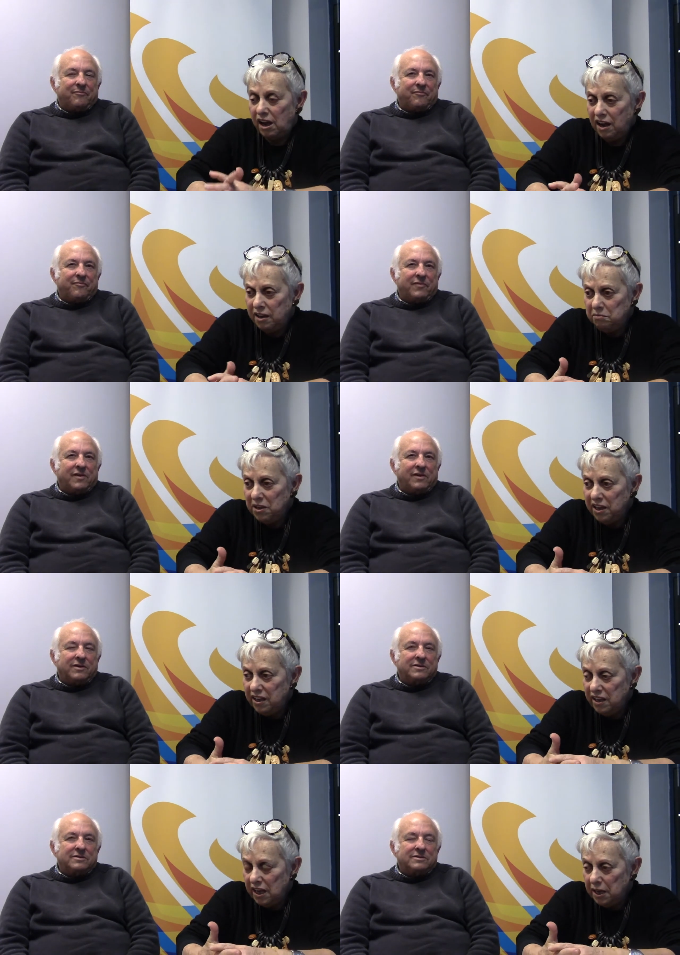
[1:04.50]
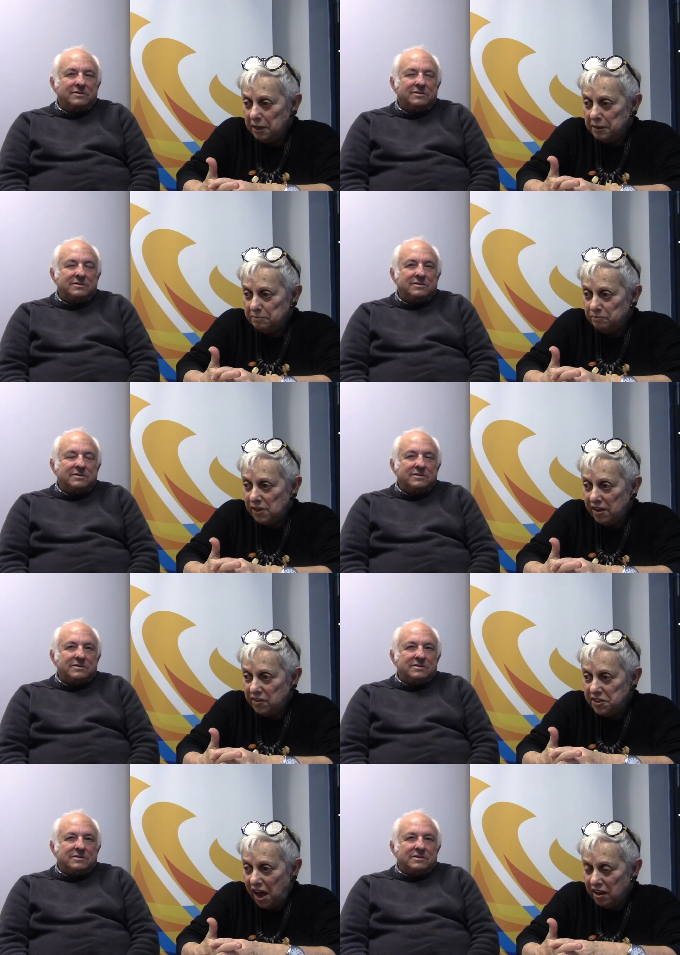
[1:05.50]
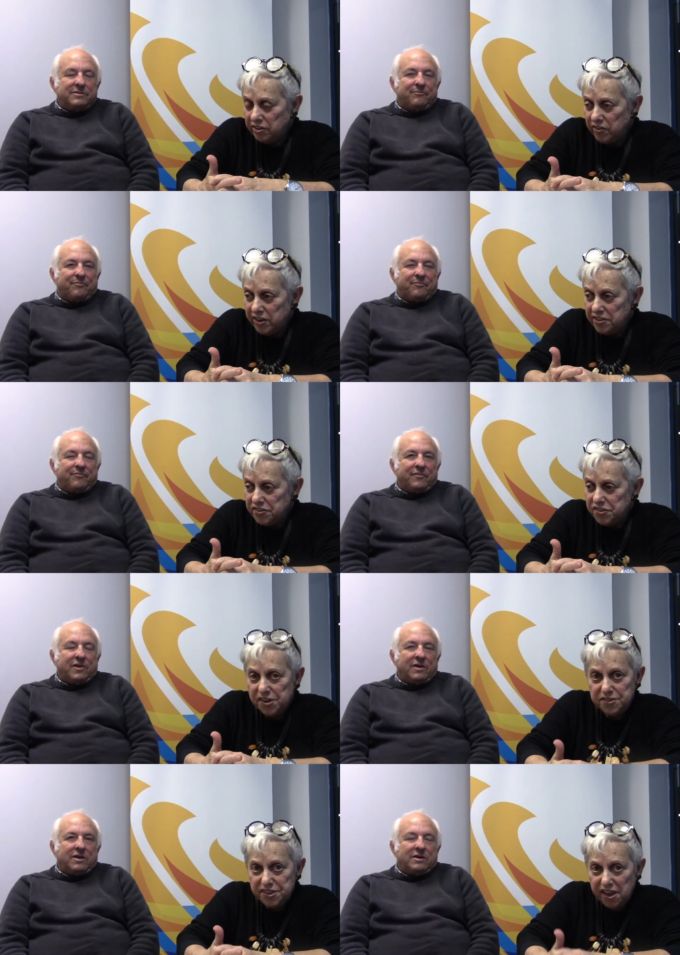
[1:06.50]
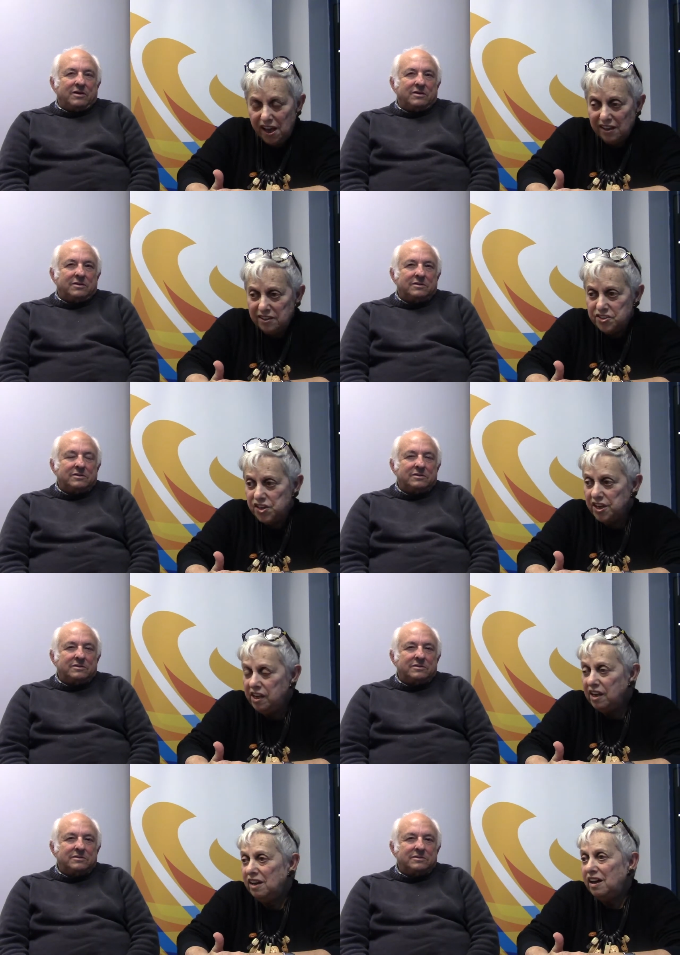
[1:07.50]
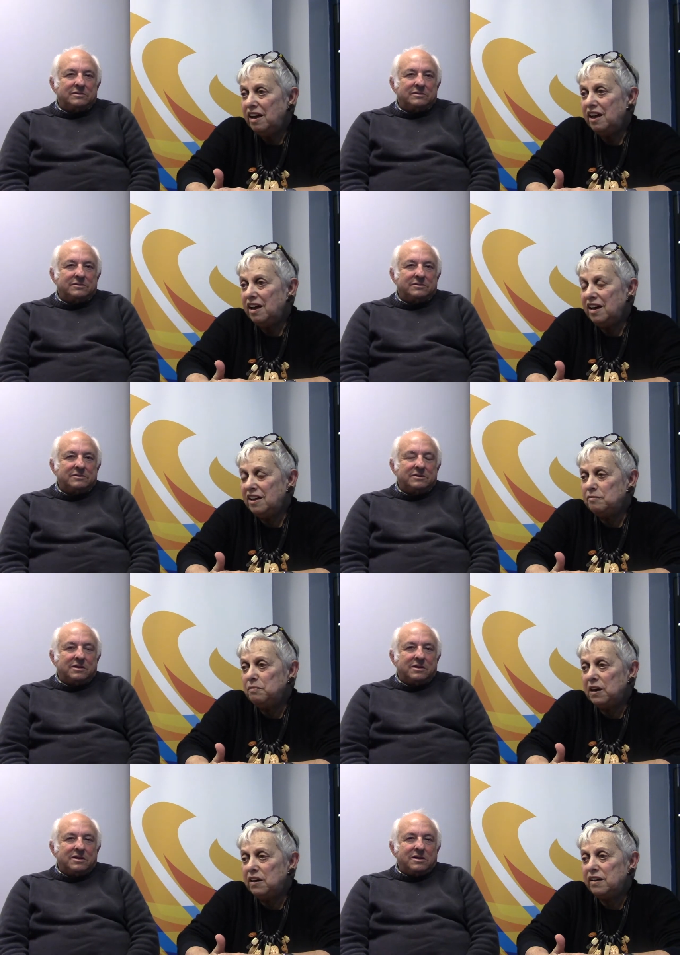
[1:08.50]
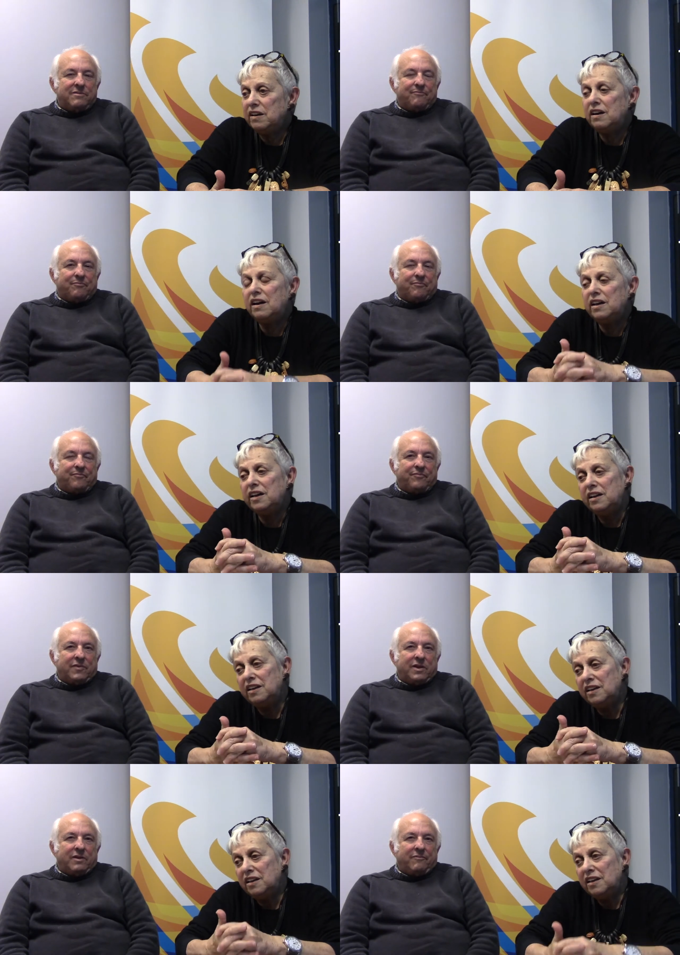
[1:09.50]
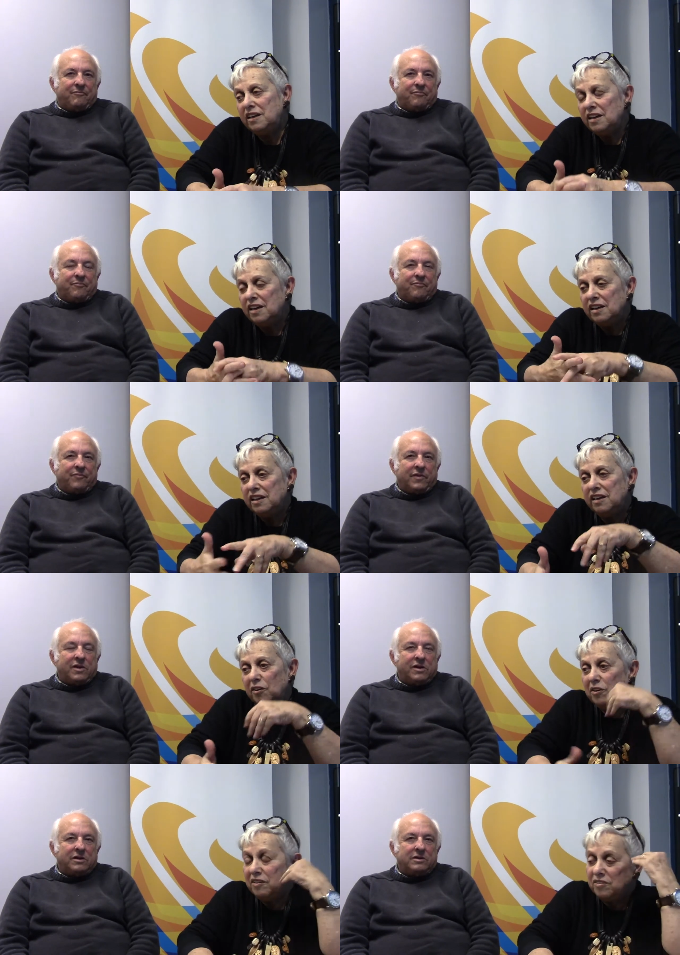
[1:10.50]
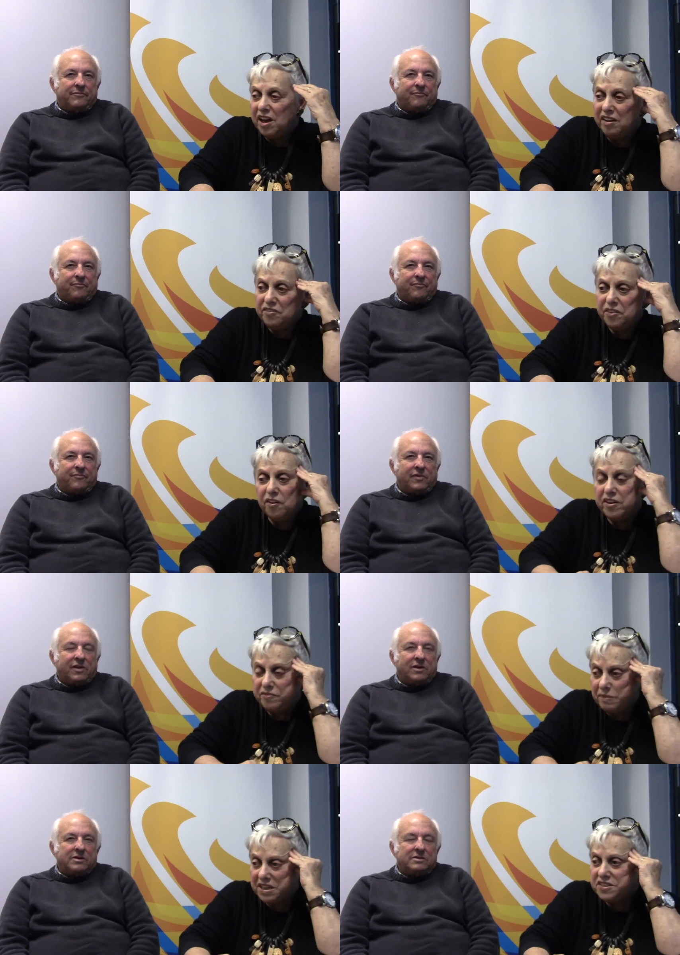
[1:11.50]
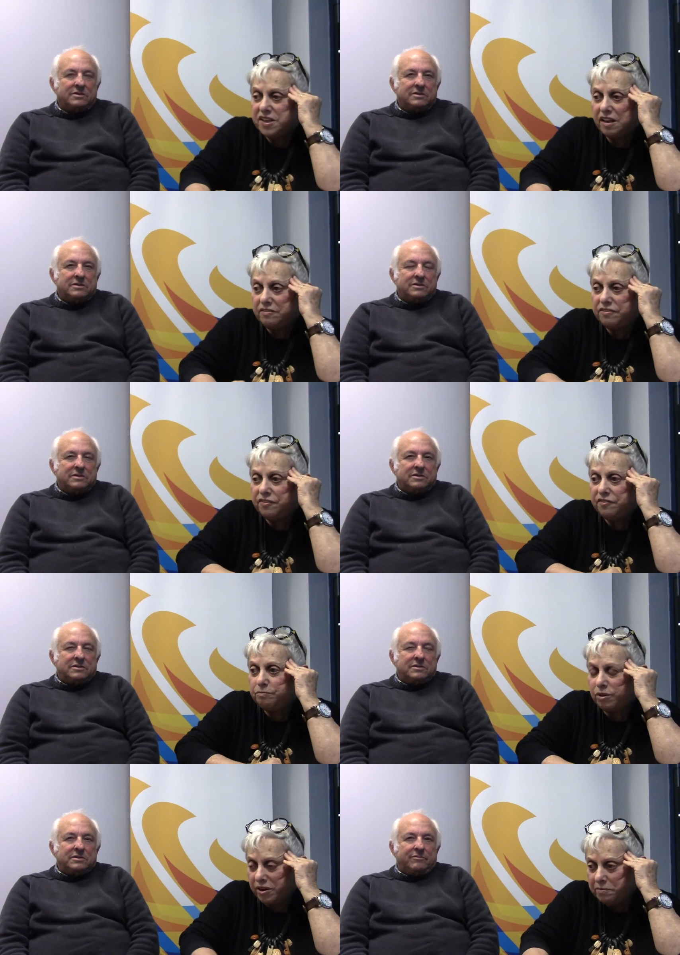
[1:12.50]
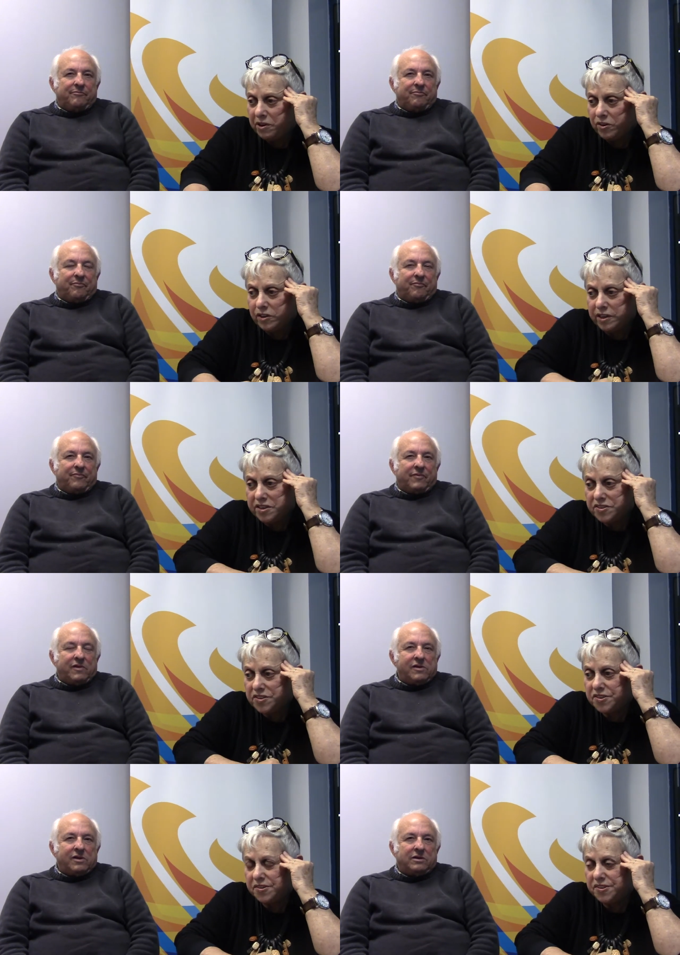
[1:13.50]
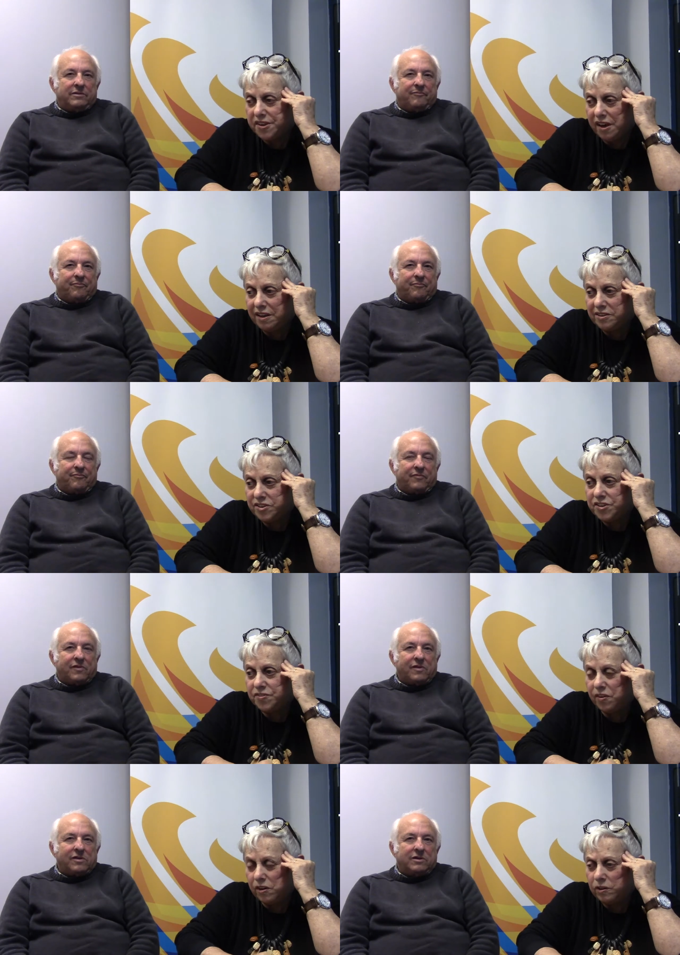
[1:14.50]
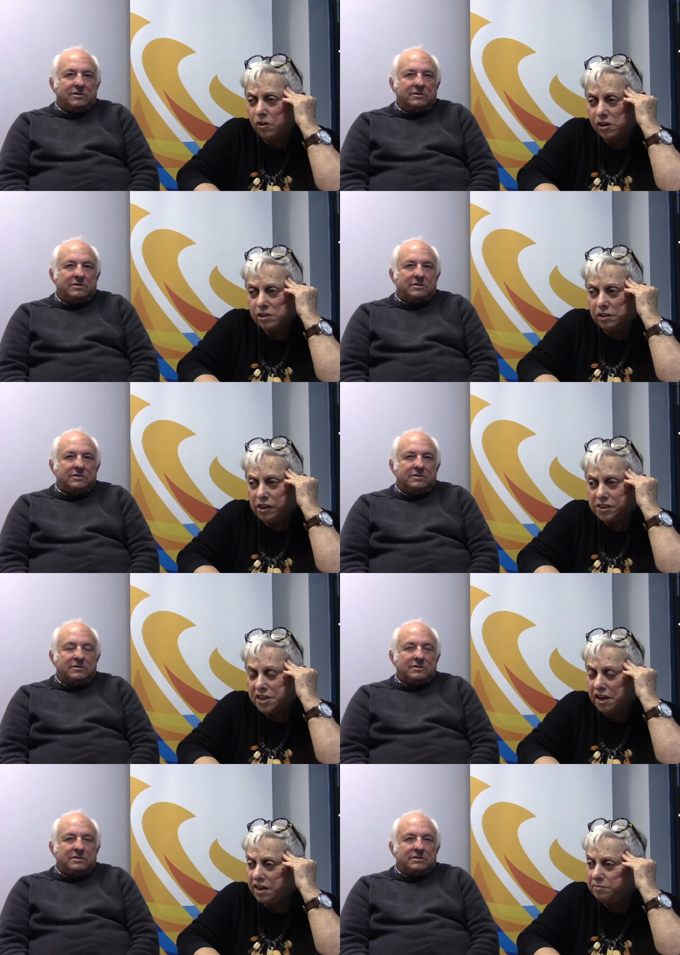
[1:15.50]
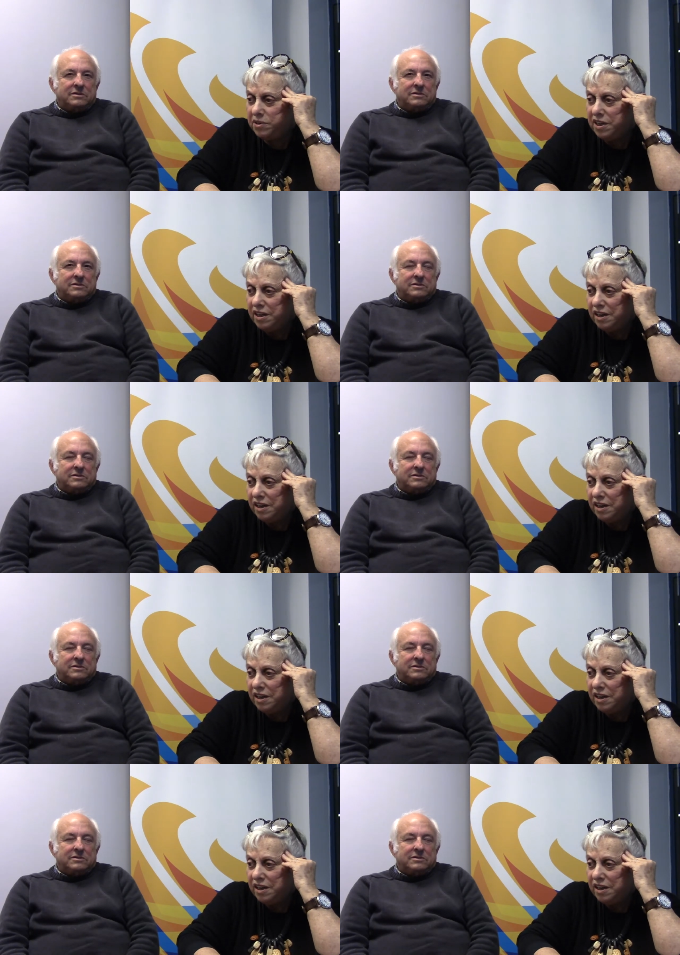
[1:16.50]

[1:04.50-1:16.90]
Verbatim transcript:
Speaker 1: I'm a, uh, I have a doctorate in sociology, and but I you know, have, have thought of myself primarily as a sociologist for a long, long time.